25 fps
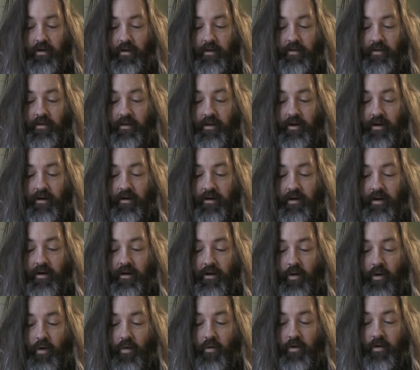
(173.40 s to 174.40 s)
There can
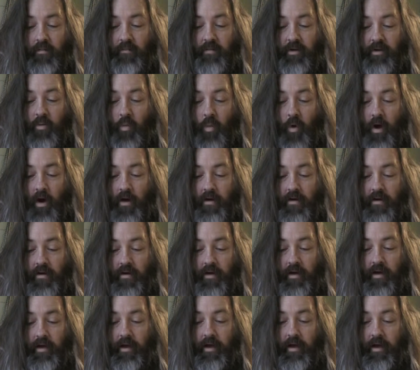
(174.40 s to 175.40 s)
only be one,
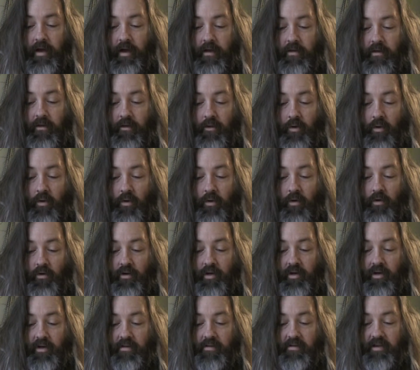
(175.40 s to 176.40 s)
and the Lord
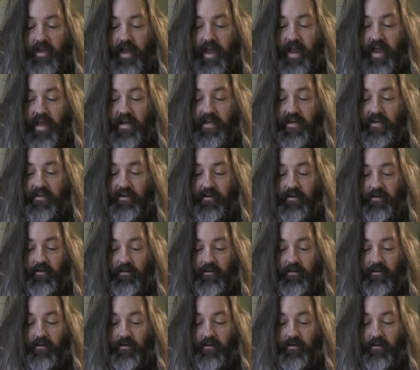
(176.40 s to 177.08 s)
is it.